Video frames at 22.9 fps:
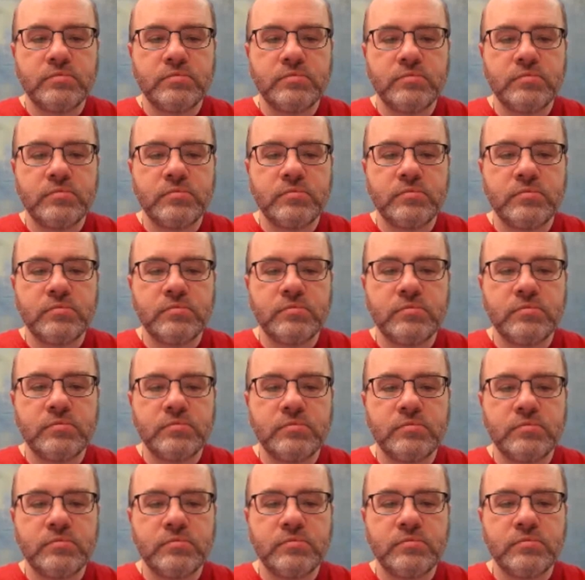
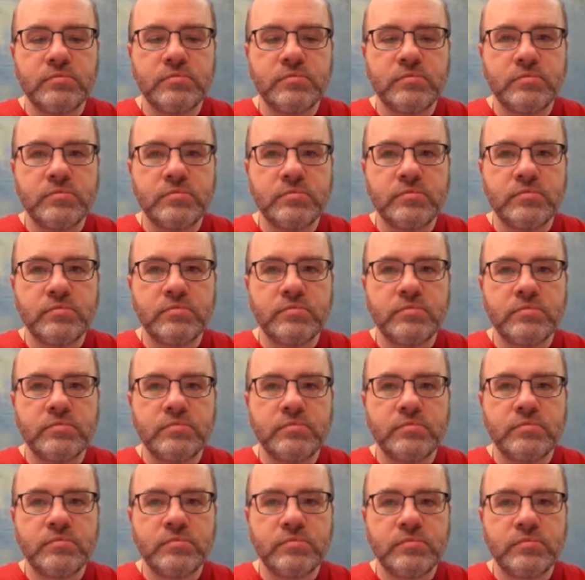
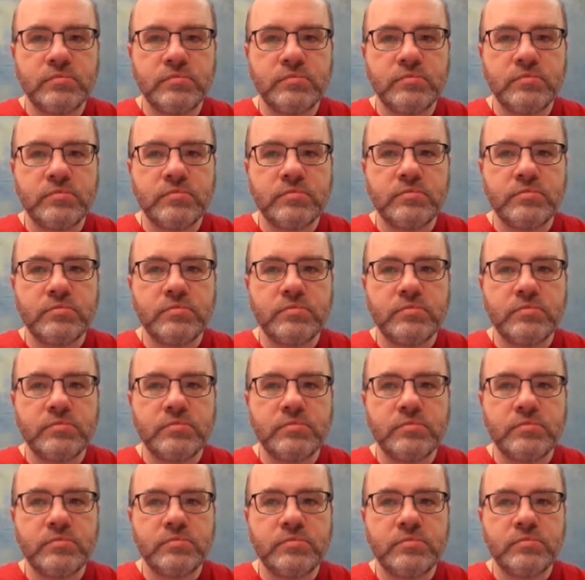
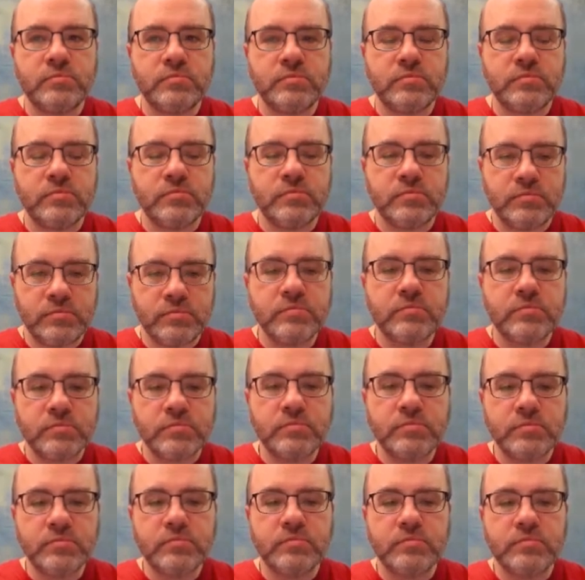
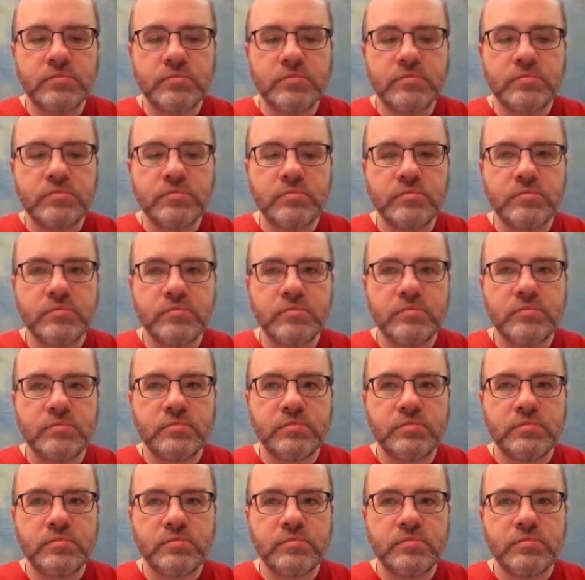(silent)